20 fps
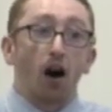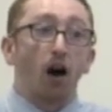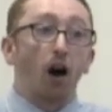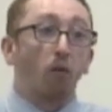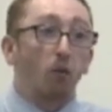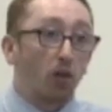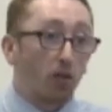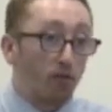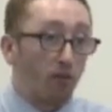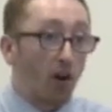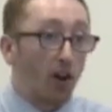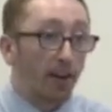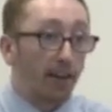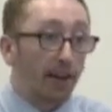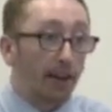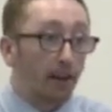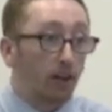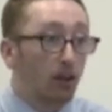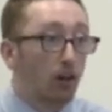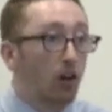with
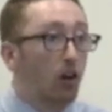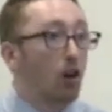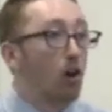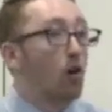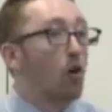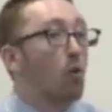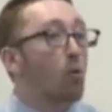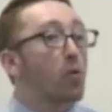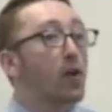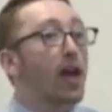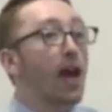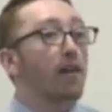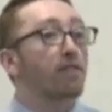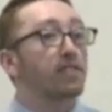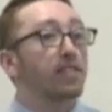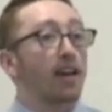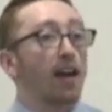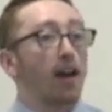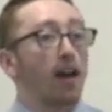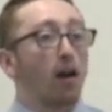funding. We have
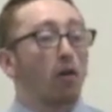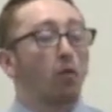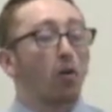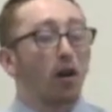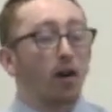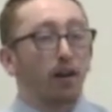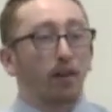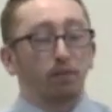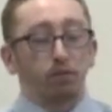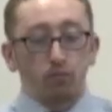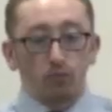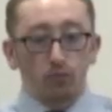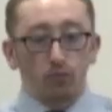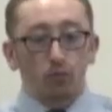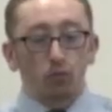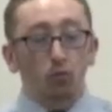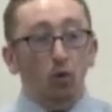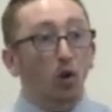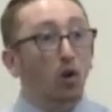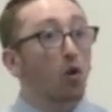to
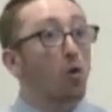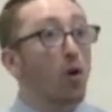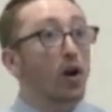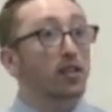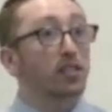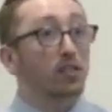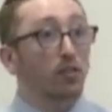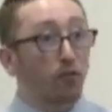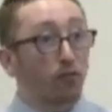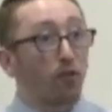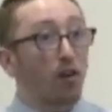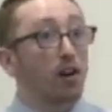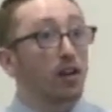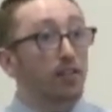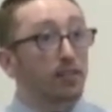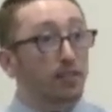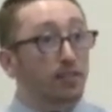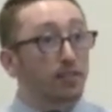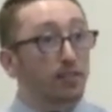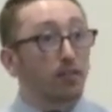request the
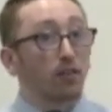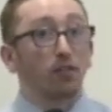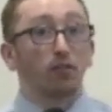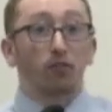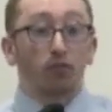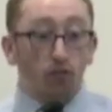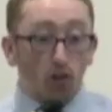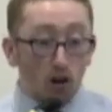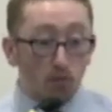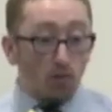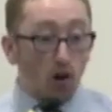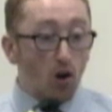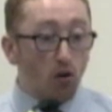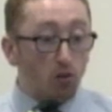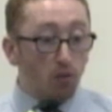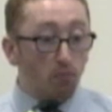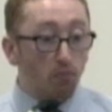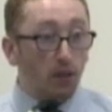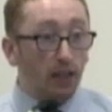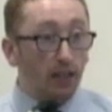funds from
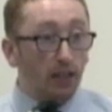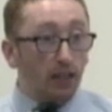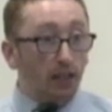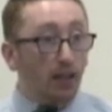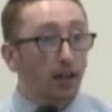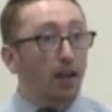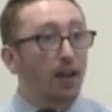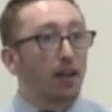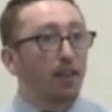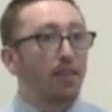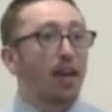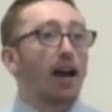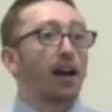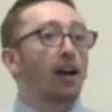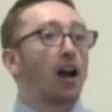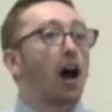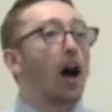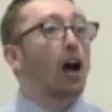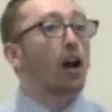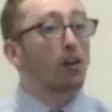OMB
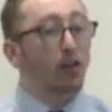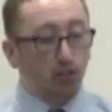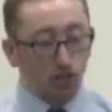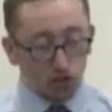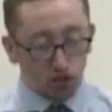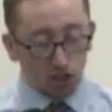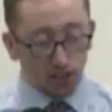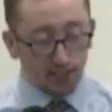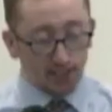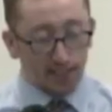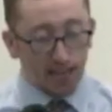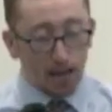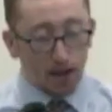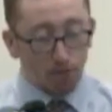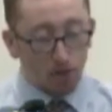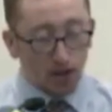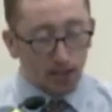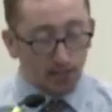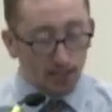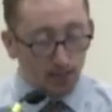that Congress just
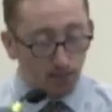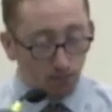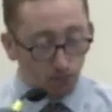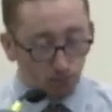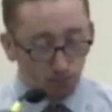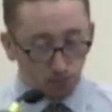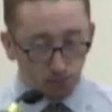gave us.